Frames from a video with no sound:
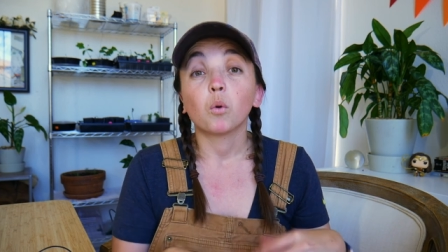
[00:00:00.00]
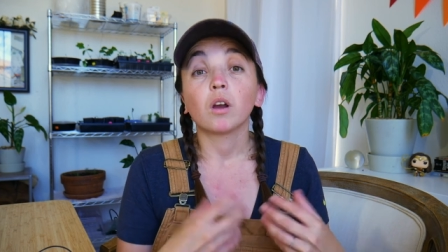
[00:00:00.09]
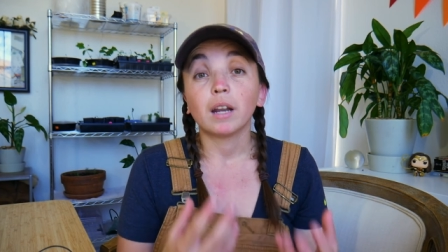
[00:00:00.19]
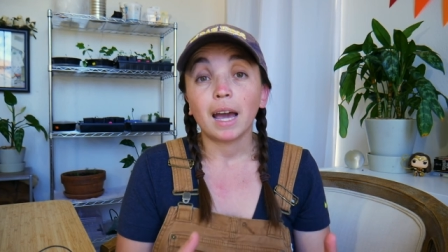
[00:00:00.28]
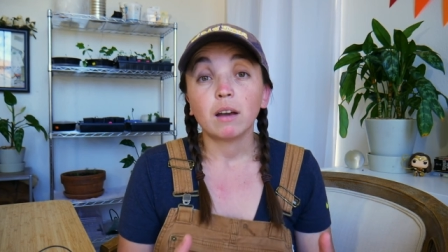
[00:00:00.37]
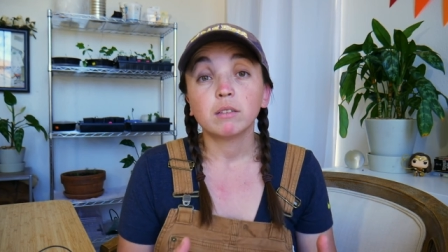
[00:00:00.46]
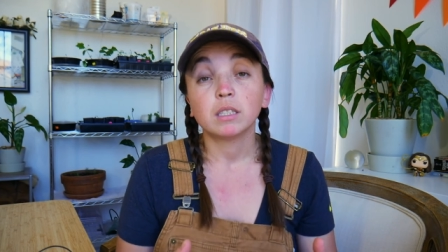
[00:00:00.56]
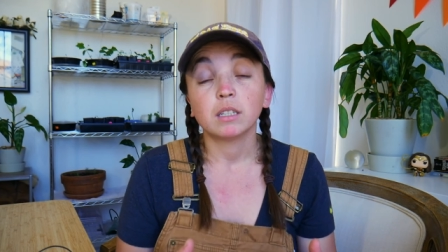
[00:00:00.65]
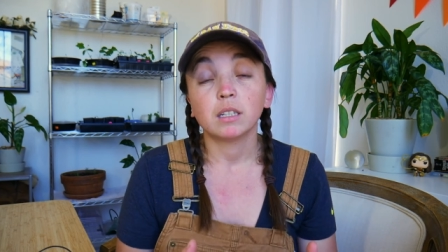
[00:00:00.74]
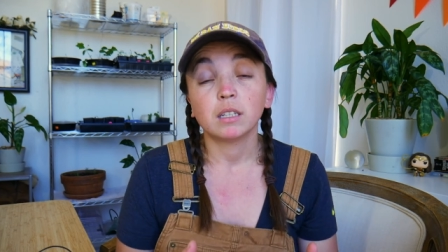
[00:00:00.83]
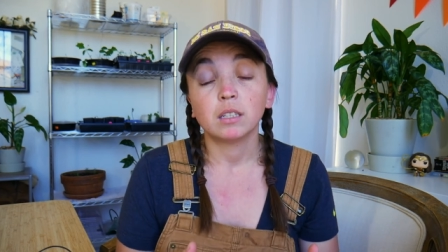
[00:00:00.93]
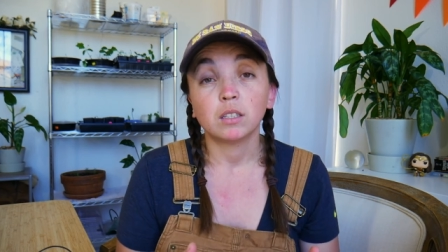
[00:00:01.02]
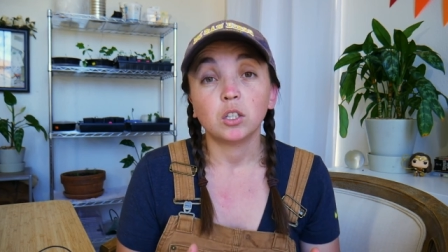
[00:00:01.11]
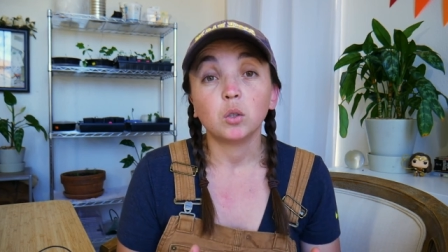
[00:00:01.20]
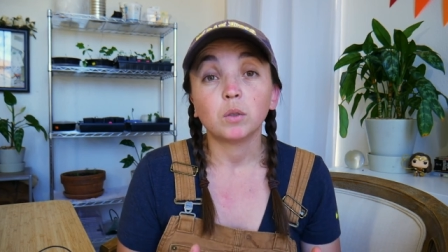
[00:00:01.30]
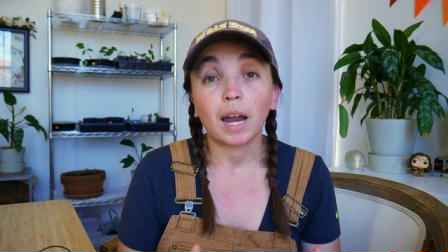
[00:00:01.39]
we're going to have to to
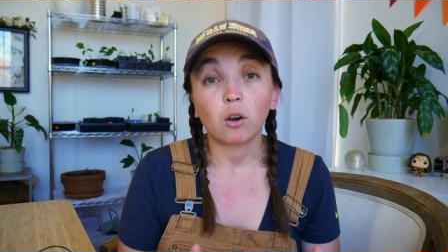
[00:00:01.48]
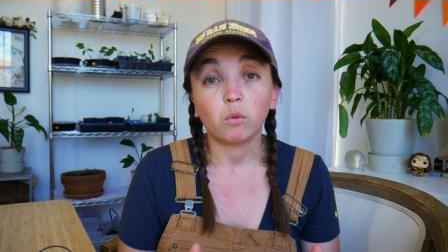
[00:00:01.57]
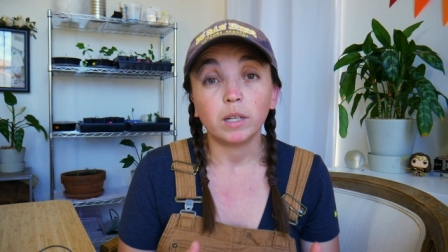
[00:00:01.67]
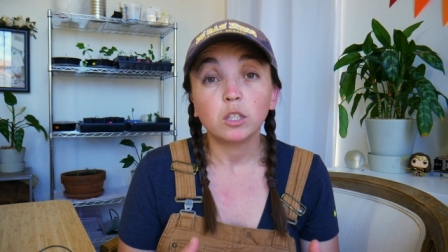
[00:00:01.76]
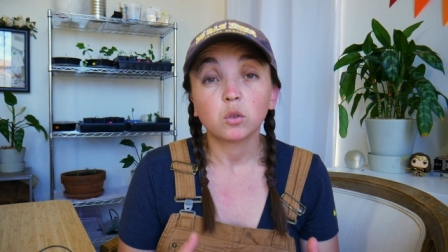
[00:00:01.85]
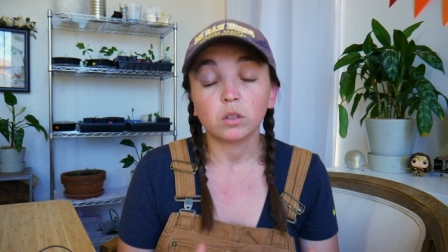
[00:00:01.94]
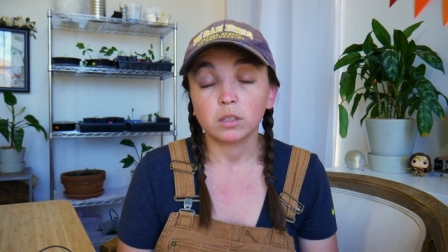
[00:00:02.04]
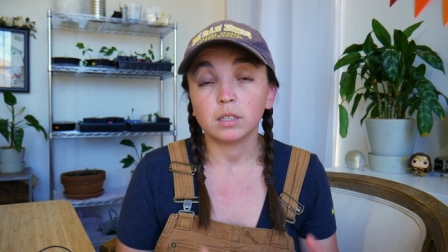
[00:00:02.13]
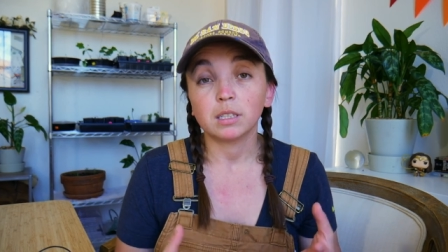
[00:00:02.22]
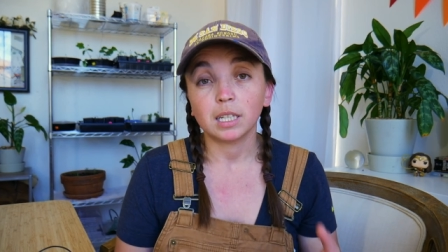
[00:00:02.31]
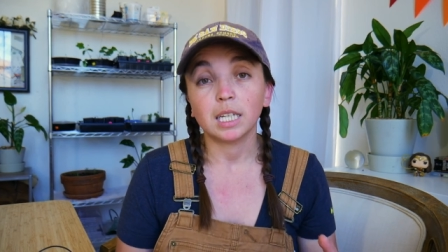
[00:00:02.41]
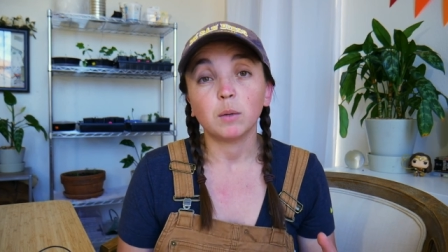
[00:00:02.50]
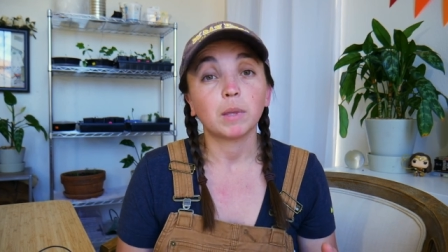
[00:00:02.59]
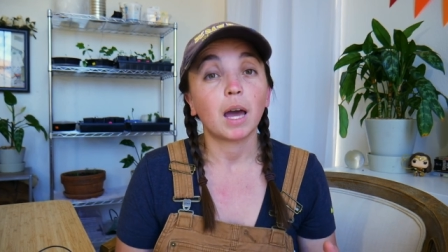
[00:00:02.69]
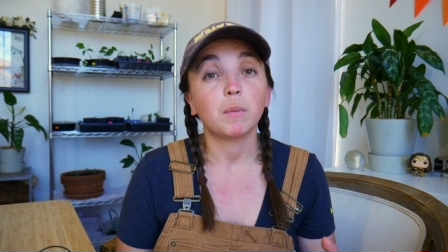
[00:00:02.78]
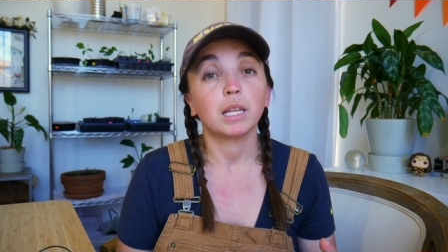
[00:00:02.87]
use our resources to keep
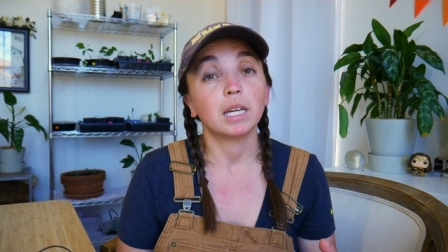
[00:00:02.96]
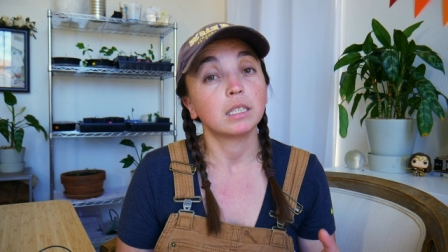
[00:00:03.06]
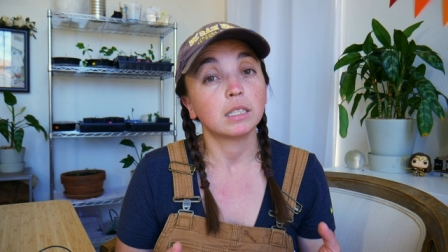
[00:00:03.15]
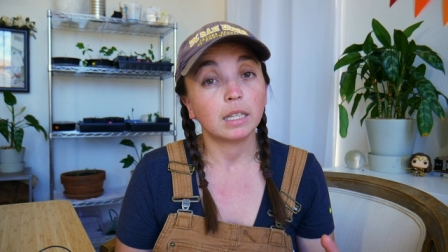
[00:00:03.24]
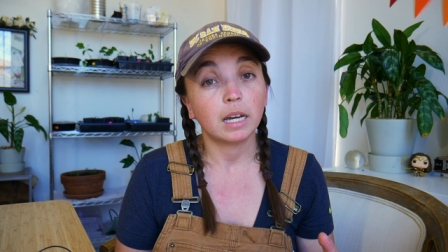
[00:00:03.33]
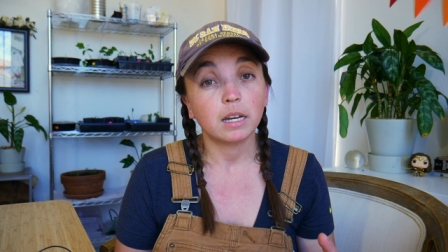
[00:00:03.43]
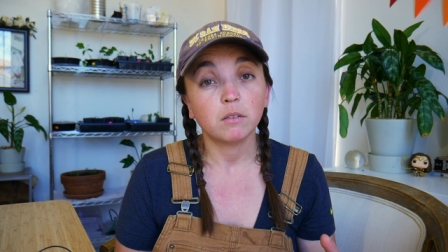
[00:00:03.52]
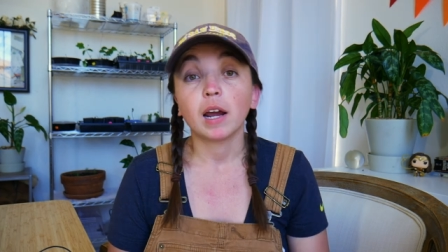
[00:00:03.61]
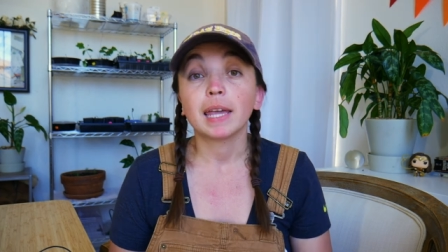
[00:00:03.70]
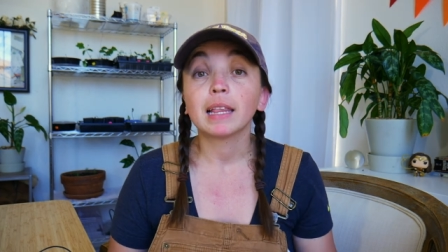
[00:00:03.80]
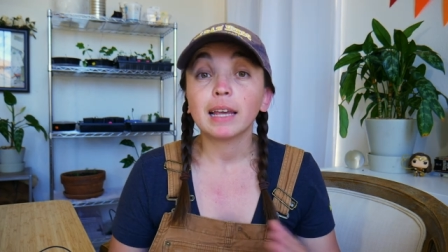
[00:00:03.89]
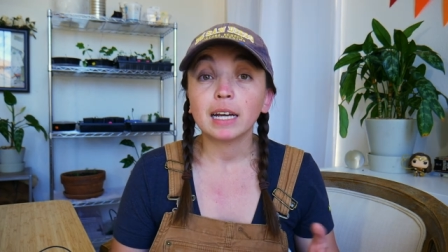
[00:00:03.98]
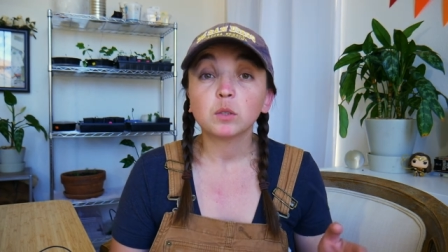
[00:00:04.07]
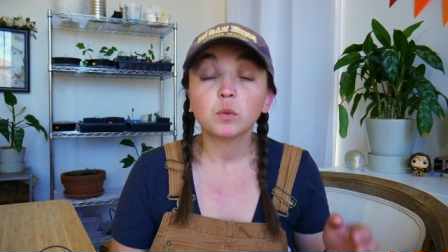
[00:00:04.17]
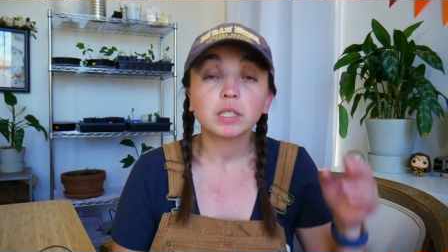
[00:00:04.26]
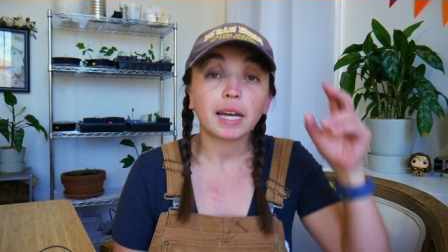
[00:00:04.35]
that plant alive. Right, and the
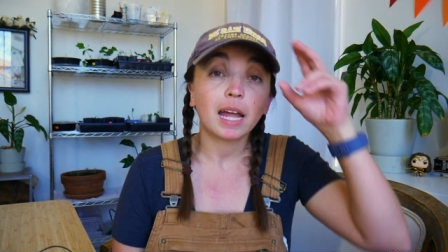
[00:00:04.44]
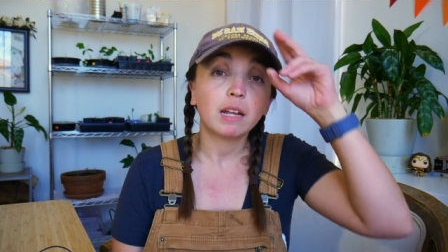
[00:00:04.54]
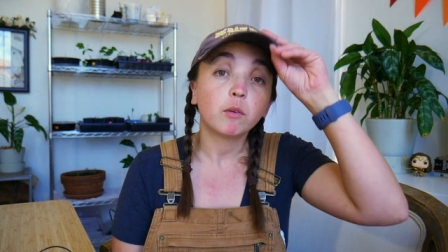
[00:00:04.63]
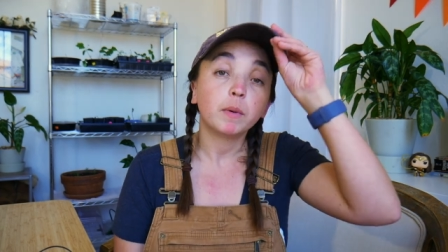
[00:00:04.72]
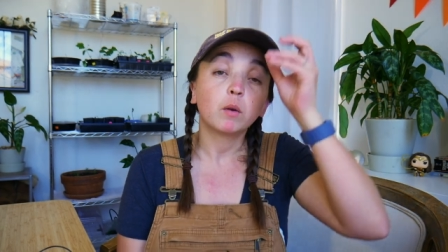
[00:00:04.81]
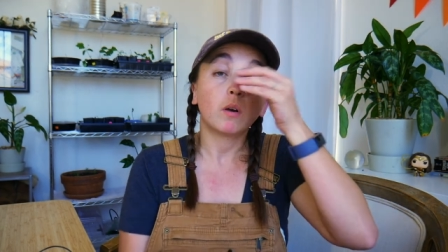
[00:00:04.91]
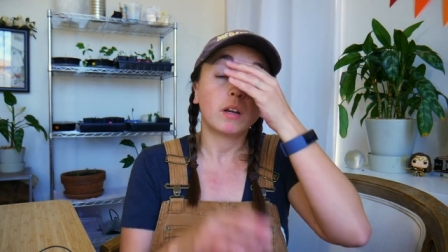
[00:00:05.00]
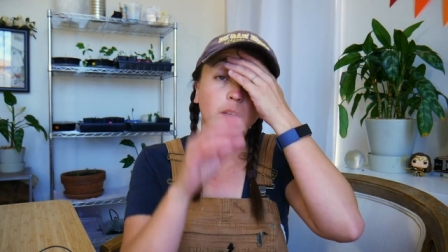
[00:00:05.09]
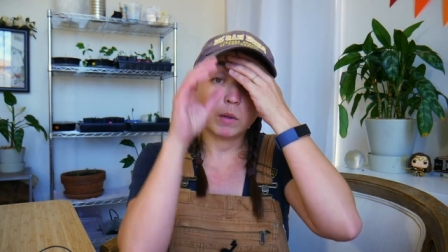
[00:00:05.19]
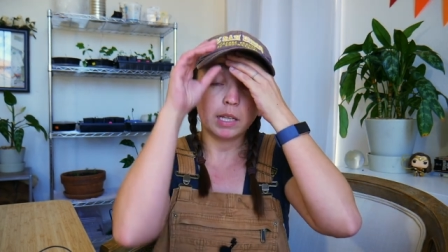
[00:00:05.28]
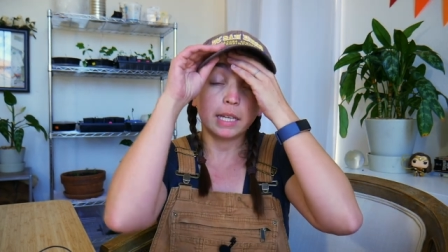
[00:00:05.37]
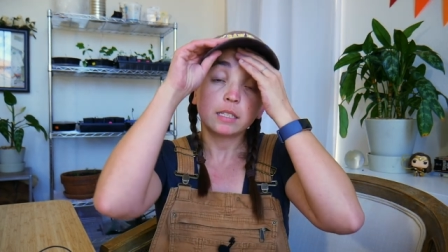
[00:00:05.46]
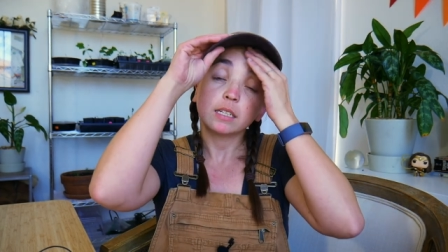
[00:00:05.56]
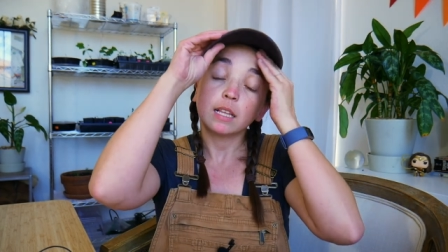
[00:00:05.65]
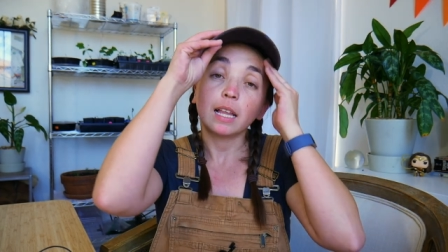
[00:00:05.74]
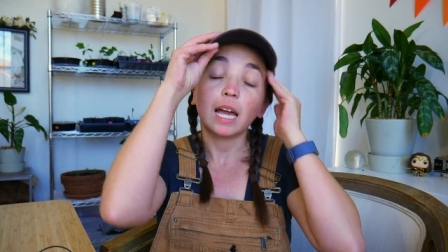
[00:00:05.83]
last one's kind of a big one and it relates
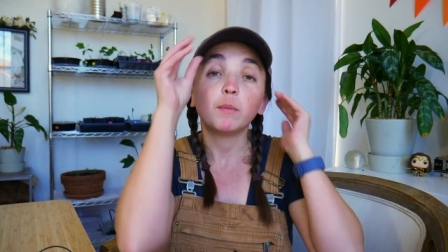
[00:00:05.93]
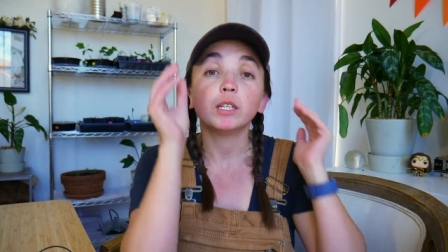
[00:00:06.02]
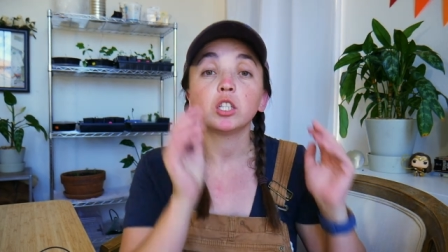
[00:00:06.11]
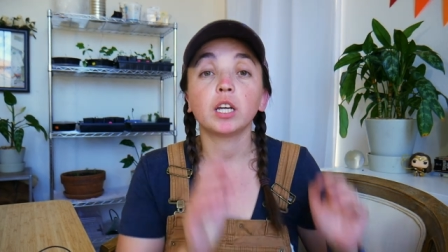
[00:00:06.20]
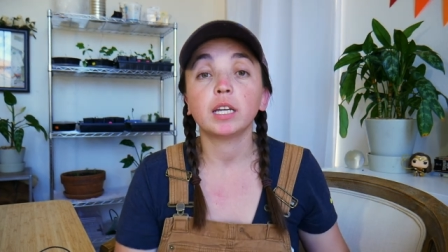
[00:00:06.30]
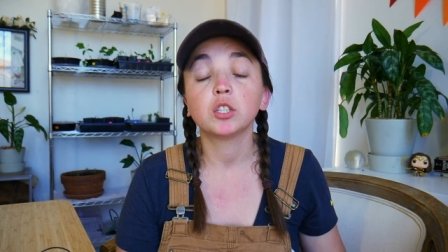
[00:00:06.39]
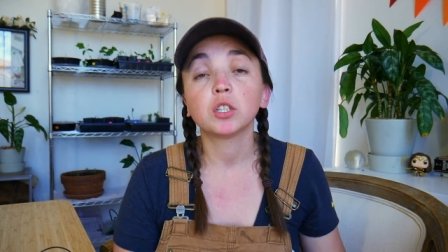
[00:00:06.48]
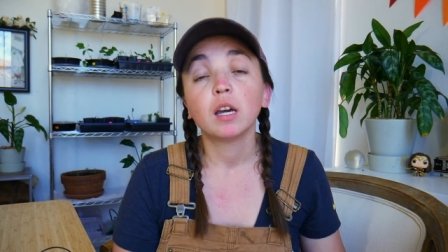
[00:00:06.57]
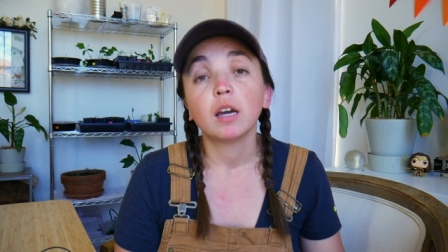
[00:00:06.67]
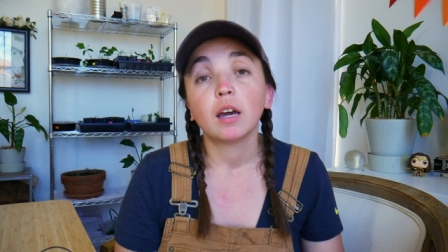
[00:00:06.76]
to climate change.